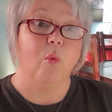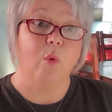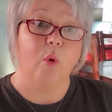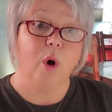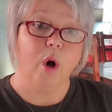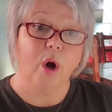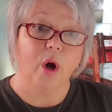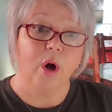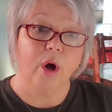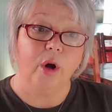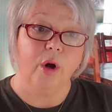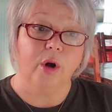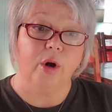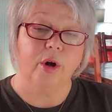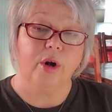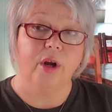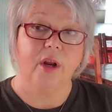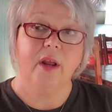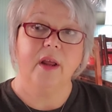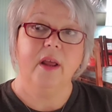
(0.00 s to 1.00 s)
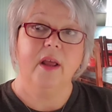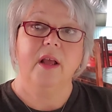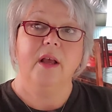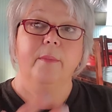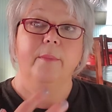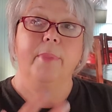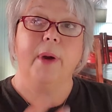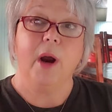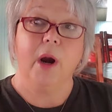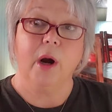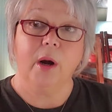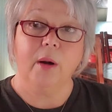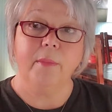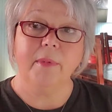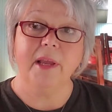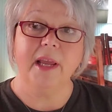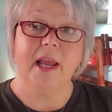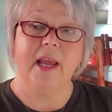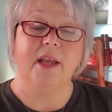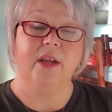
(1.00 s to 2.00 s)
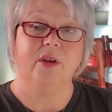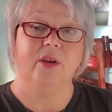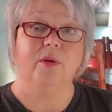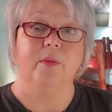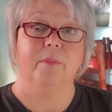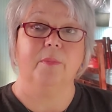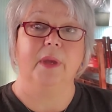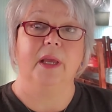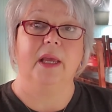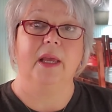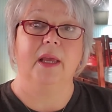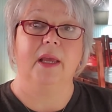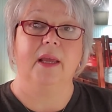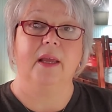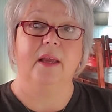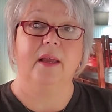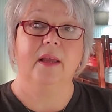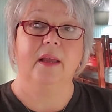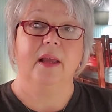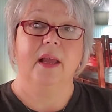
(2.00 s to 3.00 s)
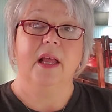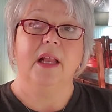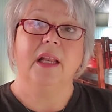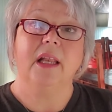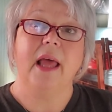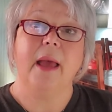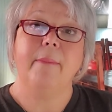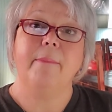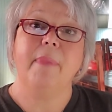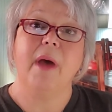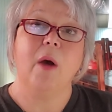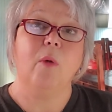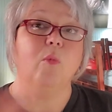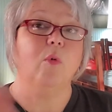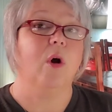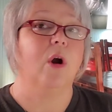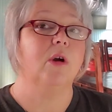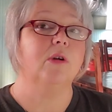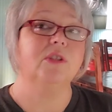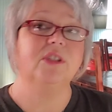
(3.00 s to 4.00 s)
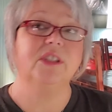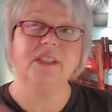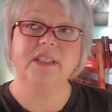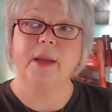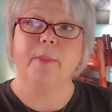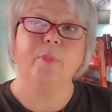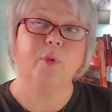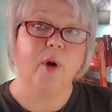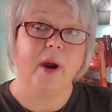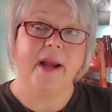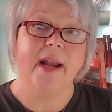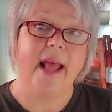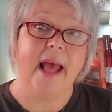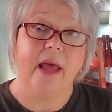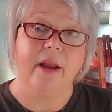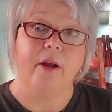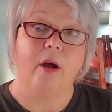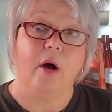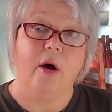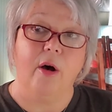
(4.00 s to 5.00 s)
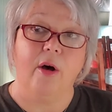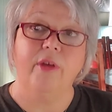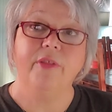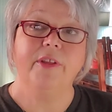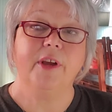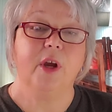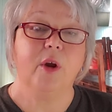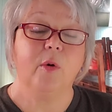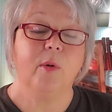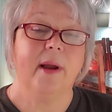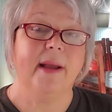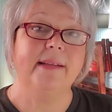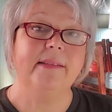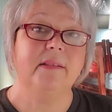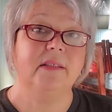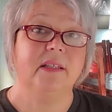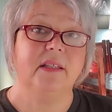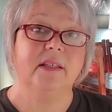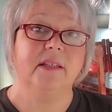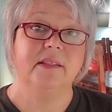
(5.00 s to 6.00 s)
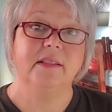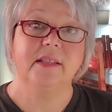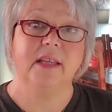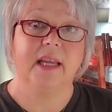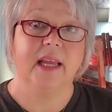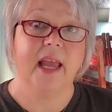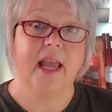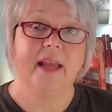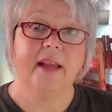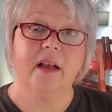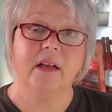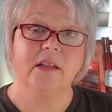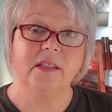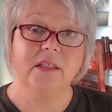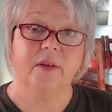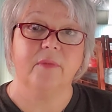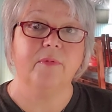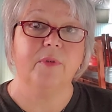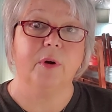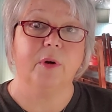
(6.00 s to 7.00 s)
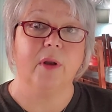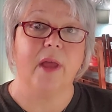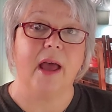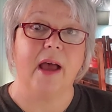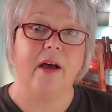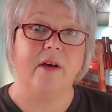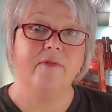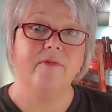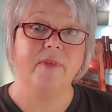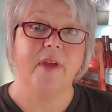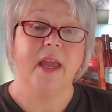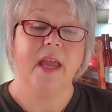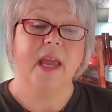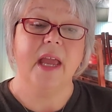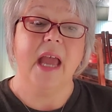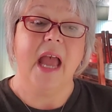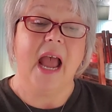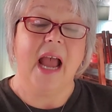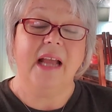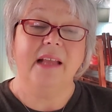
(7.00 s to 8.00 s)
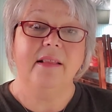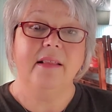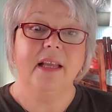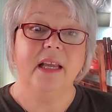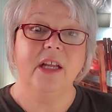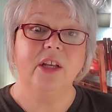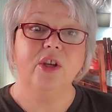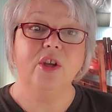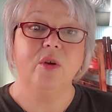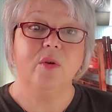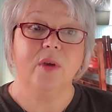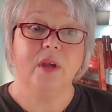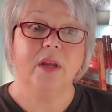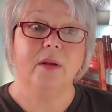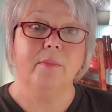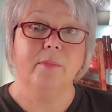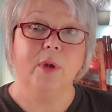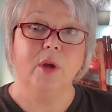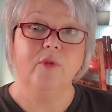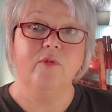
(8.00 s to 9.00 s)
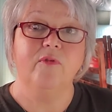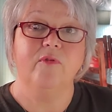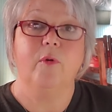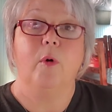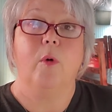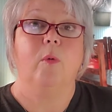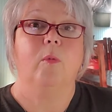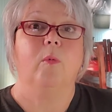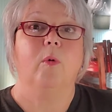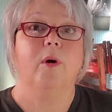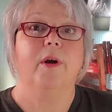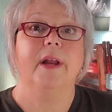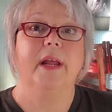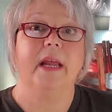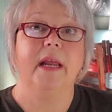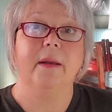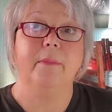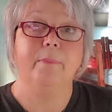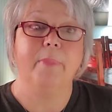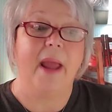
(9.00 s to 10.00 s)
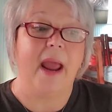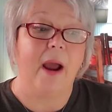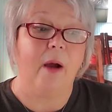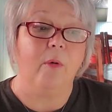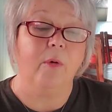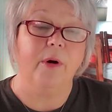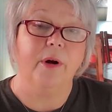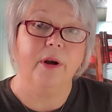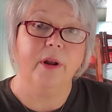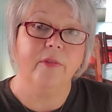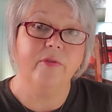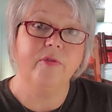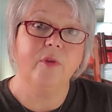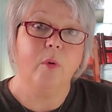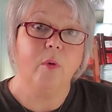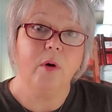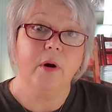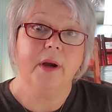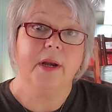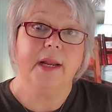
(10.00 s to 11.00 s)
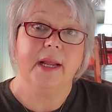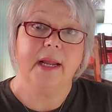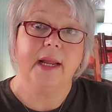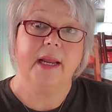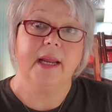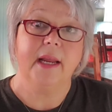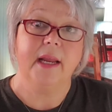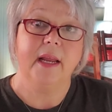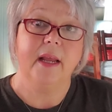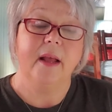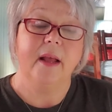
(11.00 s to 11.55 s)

word permeate your being. Let my word separate out all the craziness and chaos of your life. And then you can move forward in power and authority.